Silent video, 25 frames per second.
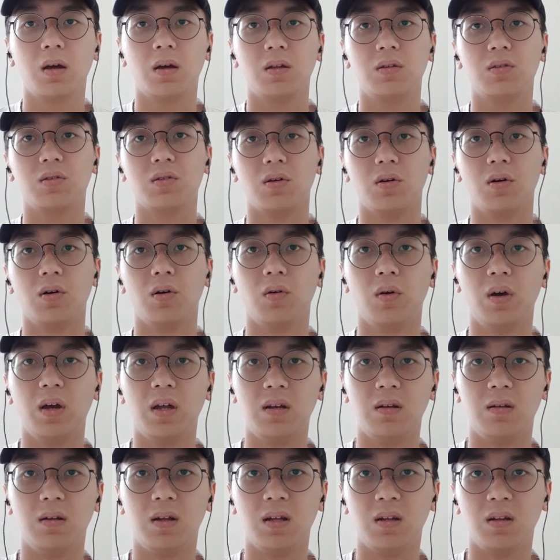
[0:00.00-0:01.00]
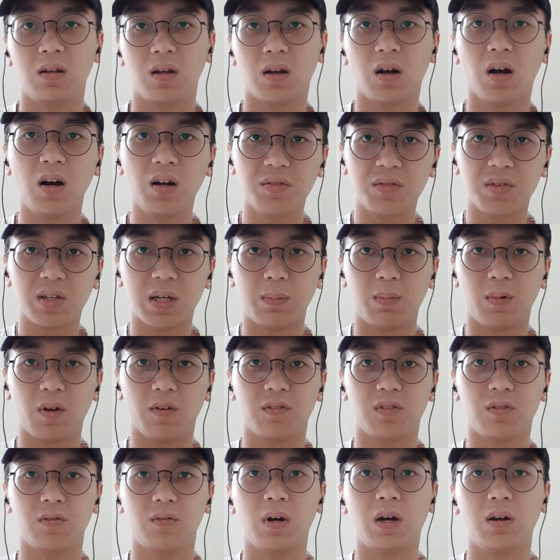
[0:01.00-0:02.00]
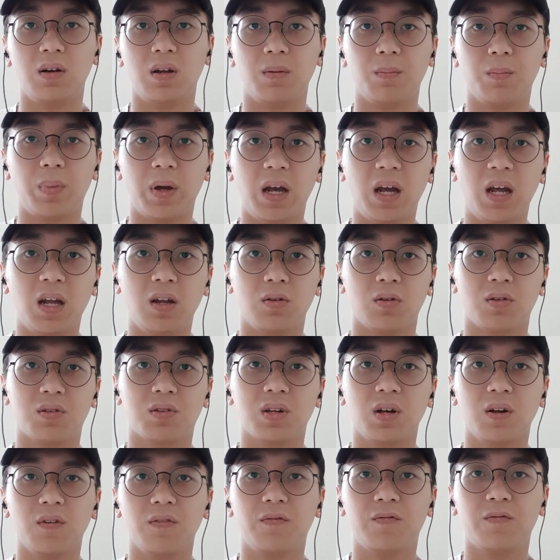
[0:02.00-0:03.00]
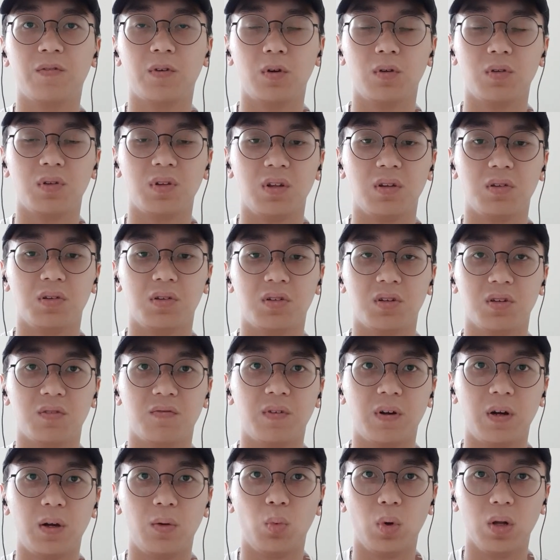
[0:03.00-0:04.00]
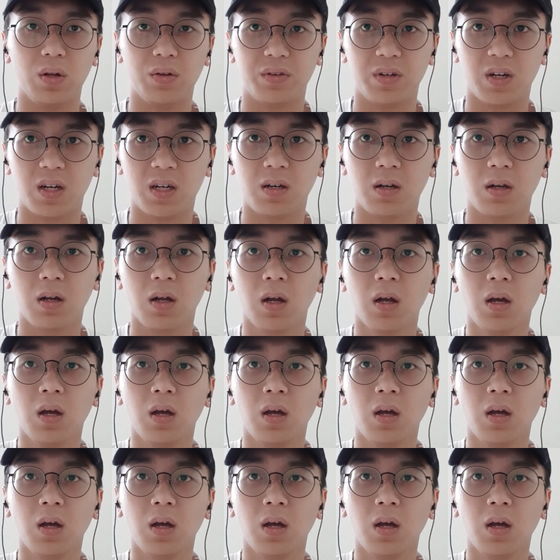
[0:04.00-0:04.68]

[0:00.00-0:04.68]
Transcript: So, and then the concept of surrounding paying yourself first is just very well done.